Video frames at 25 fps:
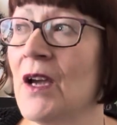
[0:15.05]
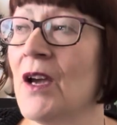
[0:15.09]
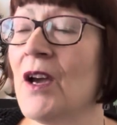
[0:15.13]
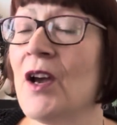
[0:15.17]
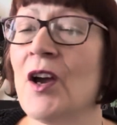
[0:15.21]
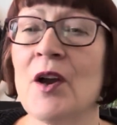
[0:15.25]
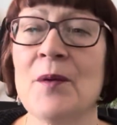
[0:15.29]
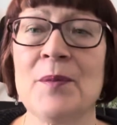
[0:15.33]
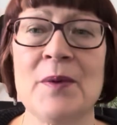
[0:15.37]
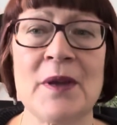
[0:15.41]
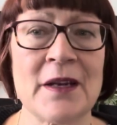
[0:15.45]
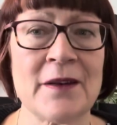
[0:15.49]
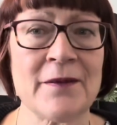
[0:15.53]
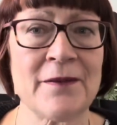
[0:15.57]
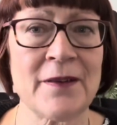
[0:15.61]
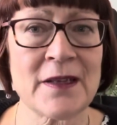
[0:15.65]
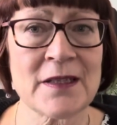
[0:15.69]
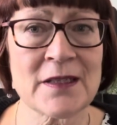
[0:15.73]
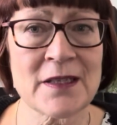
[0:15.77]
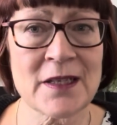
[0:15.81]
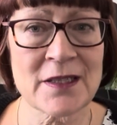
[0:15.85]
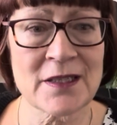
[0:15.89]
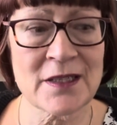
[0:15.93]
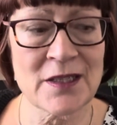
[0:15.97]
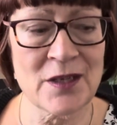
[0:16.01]
Hope you had a
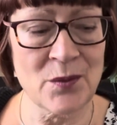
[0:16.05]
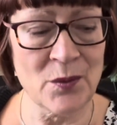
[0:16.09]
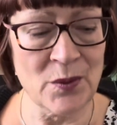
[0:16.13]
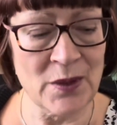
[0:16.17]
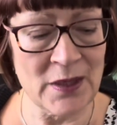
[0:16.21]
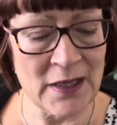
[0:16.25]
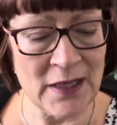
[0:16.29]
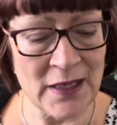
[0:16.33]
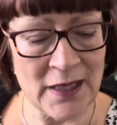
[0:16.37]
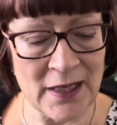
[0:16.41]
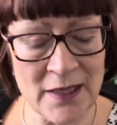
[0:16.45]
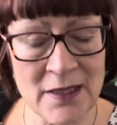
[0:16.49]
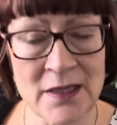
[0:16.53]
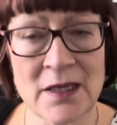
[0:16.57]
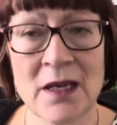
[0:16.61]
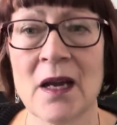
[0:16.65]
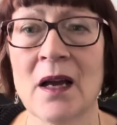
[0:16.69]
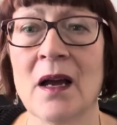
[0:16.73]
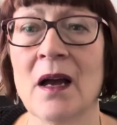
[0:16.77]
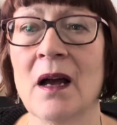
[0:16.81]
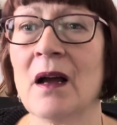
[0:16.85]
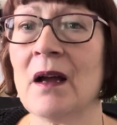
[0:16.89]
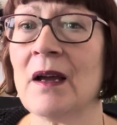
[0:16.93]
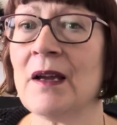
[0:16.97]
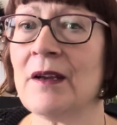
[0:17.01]
fantastic weekend.
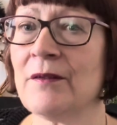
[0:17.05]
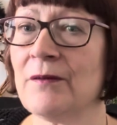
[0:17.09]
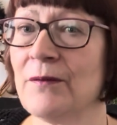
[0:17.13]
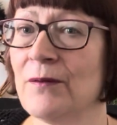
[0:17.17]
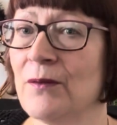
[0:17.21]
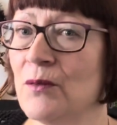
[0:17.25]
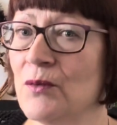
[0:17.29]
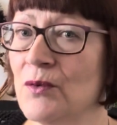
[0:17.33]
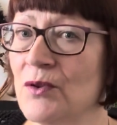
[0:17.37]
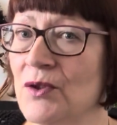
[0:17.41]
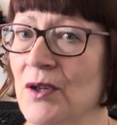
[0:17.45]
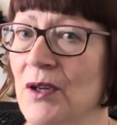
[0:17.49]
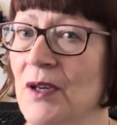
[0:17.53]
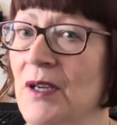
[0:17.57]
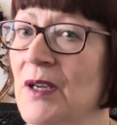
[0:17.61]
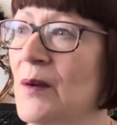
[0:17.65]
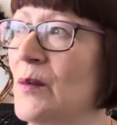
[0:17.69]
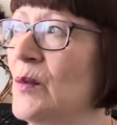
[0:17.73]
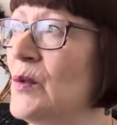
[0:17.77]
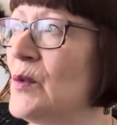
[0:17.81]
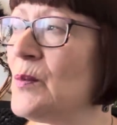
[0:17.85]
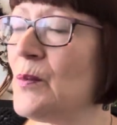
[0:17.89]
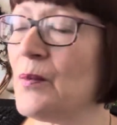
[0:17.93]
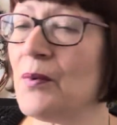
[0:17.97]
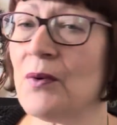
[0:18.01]
I unfortunately
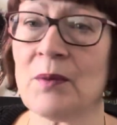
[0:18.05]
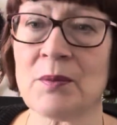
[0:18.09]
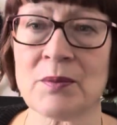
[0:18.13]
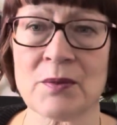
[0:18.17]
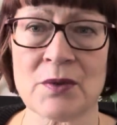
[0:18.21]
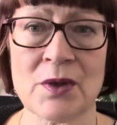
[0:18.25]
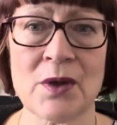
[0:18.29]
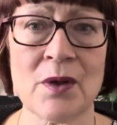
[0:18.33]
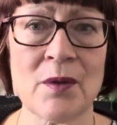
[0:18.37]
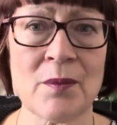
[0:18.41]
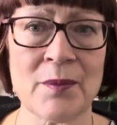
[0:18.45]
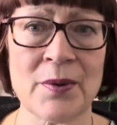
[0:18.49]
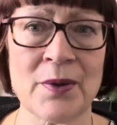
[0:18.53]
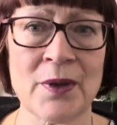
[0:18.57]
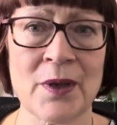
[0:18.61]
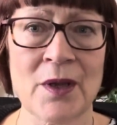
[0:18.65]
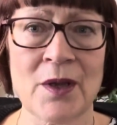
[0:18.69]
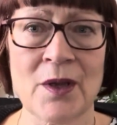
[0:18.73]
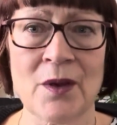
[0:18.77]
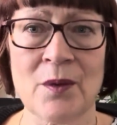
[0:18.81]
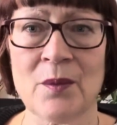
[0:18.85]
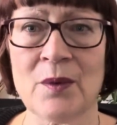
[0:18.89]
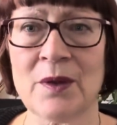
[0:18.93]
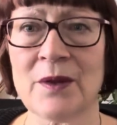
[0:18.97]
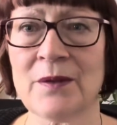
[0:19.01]
was propped up
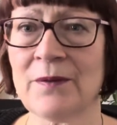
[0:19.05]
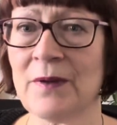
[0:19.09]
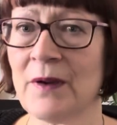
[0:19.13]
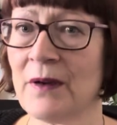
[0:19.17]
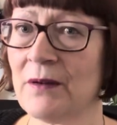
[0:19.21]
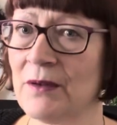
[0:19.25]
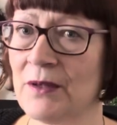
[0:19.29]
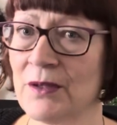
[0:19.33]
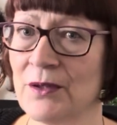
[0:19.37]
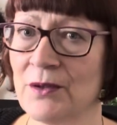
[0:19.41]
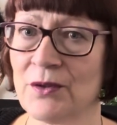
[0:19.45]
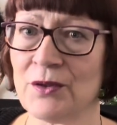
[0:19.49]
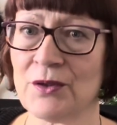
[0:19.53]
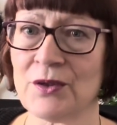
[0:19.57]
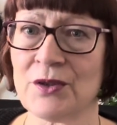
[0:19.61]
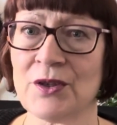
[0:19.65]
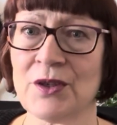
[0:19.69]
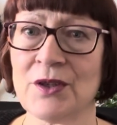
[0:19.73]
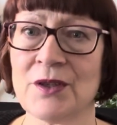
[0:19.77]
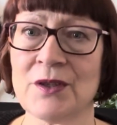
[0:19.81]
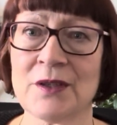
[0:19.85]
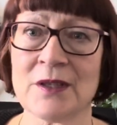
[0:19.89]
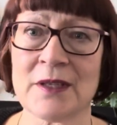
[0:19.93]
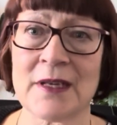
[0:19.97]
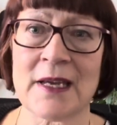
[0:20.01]
with various
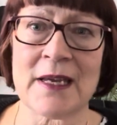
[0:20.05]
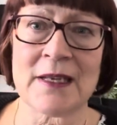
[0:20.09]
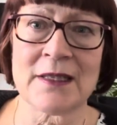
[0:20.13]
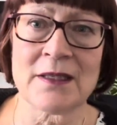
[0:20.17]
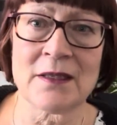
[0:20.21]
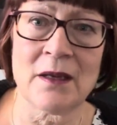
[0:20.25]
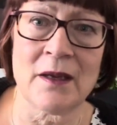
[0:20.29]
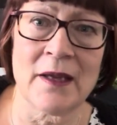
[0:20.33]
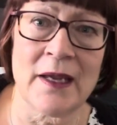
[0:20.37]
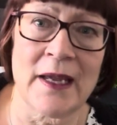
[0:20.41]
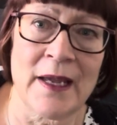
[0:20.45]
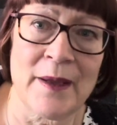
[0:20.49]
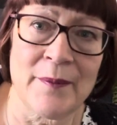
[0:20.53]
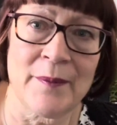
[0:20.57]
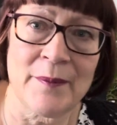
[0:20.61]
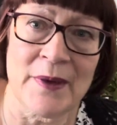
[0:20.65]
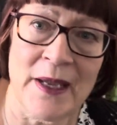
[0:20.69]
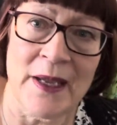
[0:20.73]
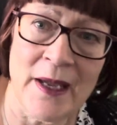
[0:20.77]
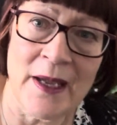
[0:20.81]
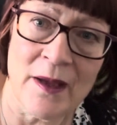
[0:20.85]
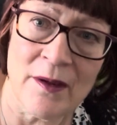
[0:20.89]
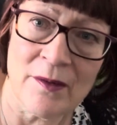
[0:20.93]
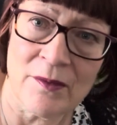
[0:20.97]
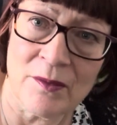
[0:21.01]
cushions, as I am
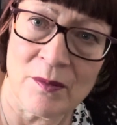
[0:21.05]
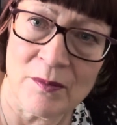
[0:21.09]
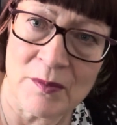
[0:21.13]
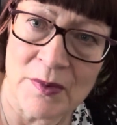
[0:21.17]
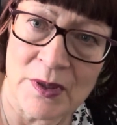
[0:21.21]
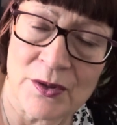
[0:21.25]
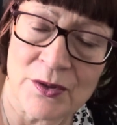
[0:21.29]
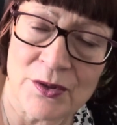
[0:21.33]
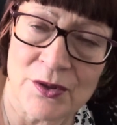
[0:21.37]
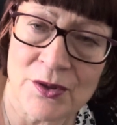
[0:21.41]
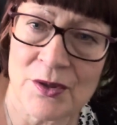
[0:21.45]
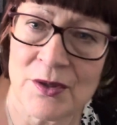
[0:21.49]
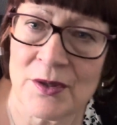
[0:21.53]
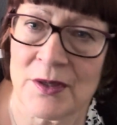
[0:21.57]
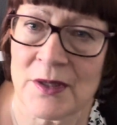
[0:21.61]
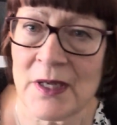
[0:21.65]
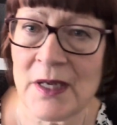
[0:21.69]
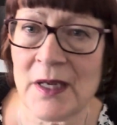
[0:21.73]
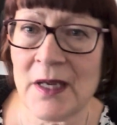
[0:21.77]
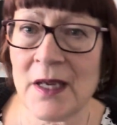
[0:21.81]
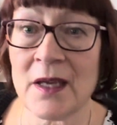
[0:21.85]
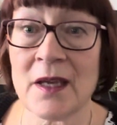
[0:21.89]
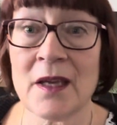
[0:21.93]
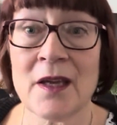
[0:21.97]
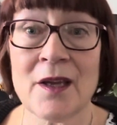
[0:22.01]
now. I've got my cushions
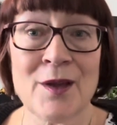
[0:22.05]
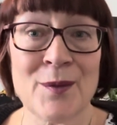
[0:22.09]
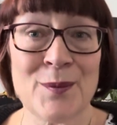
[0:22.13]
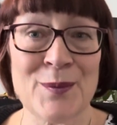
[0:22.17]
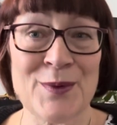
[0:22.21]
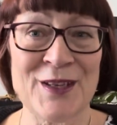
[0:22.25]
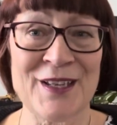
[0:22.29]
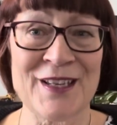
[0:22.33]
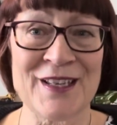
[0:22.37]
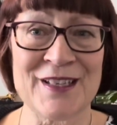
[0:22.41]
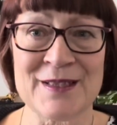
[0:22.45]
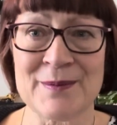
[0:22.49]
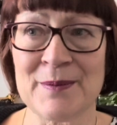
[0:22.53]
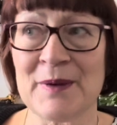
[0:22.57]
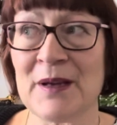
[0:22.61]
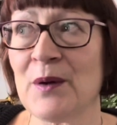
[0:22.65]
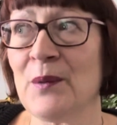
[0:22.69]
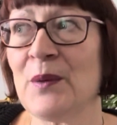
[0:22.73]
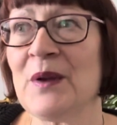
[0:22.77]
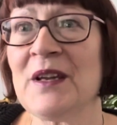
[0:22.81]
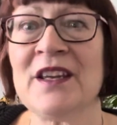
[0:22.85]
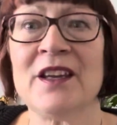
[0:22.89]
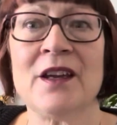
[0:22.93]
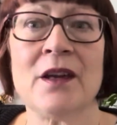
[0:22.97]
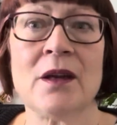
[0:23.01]
here because about a
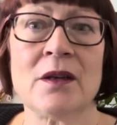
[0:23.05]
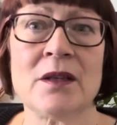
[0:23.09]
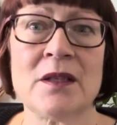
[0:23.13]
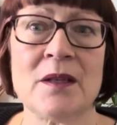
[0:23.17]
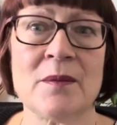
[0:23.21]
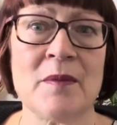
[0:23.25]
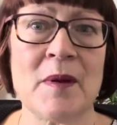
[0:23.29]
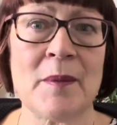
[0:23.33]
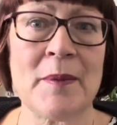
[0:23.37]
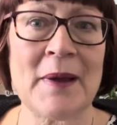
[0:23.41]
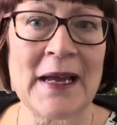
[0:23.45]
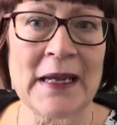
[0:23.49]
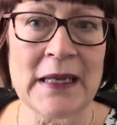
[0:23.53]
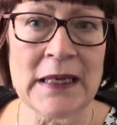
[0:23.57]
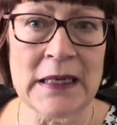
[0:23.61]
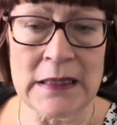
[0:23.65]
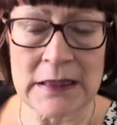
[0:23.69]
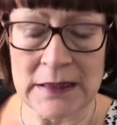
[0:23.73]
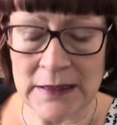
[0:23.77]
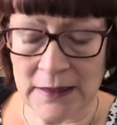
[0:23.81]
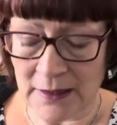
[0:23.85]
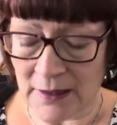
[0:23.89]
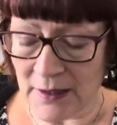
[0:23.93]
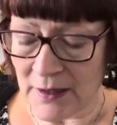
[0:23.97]
week ago I did my back in.